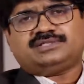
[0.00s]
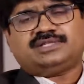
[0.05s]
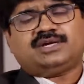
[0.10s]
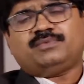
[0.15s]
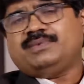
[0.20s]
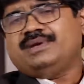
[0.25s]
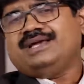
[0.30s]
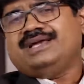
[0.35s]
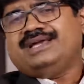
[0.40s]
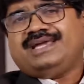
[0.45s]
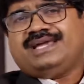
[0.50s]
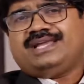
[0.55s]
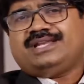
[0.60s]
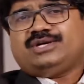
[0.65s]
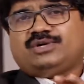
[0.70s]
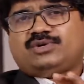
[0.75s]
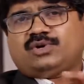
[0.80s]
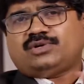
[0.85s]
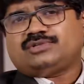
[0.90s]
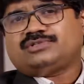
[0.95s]
Now, in
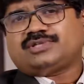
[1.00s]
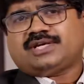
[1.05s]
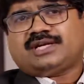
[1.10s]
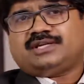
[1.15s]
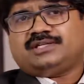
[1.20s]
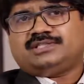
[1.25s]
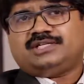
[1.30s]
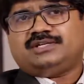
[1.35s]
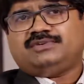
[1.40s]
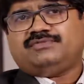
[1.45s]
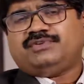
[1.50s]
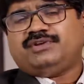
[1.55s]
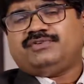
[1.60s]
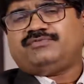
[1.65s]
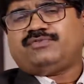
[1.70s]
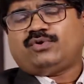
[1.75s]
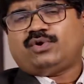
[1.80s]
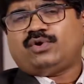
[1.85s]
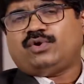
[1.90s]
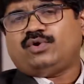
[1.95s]
growth strategy, we
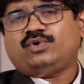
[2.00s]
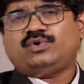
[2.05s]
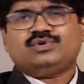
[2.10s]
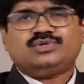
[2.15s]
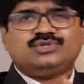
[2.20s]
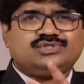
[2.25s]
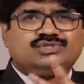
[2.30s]
follow